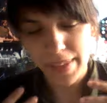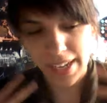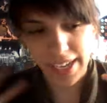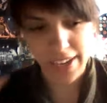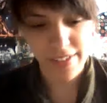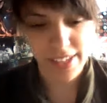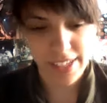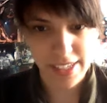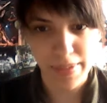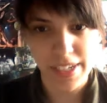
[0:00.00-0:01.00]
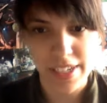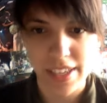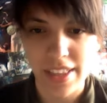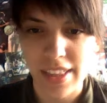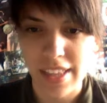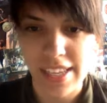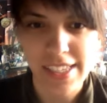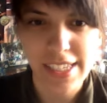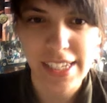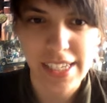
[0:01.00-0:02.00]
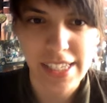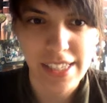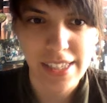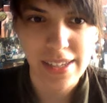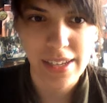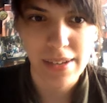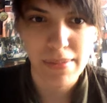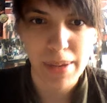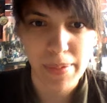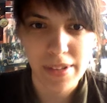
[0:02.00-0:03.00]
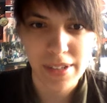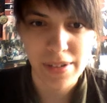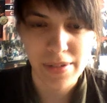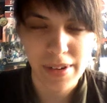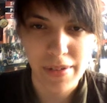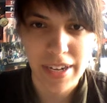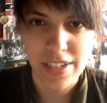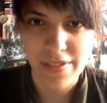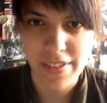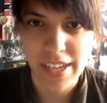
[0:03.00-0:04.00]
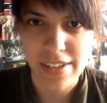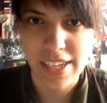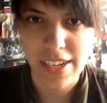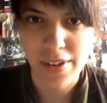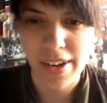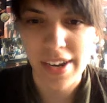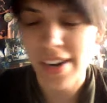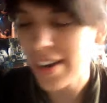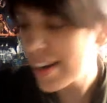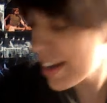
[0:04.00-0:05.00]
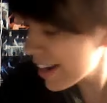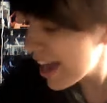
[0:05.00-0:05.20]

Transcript: and I can't really say much other than this, because people don't want to watch videos that go on and on and on.